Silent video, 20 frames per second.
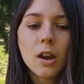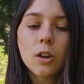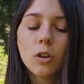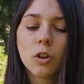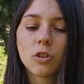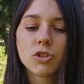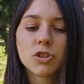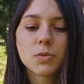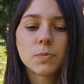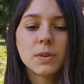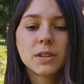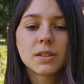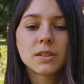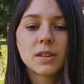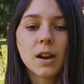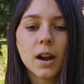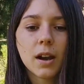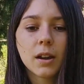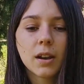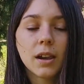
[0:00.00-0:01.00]
not just be
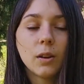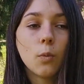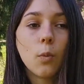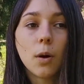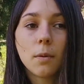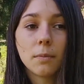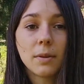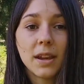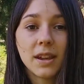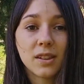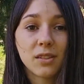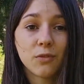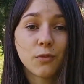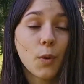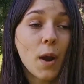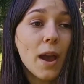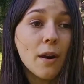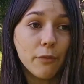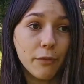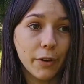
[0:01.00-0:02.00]
stuck in one place
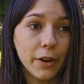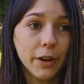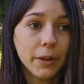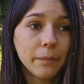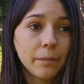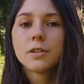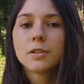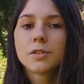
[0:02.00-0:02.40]
forever.